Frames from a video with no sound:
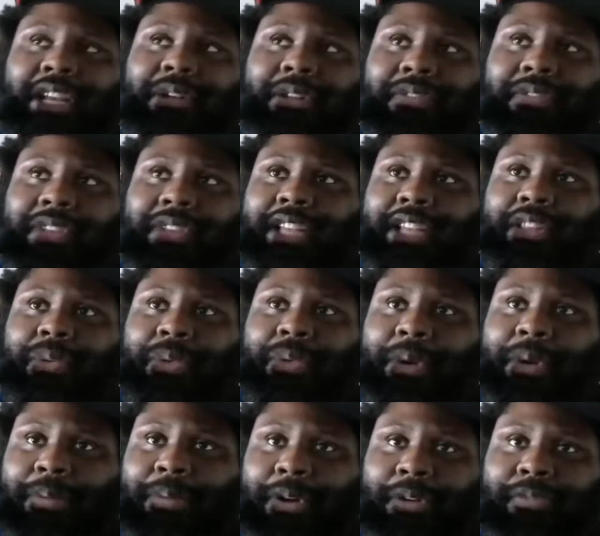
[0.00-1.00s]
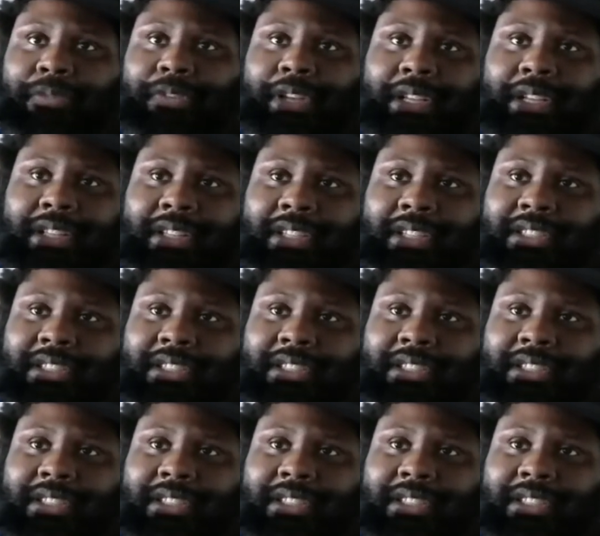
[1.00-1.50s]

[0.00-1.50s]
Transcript: I don't even like the word perfect.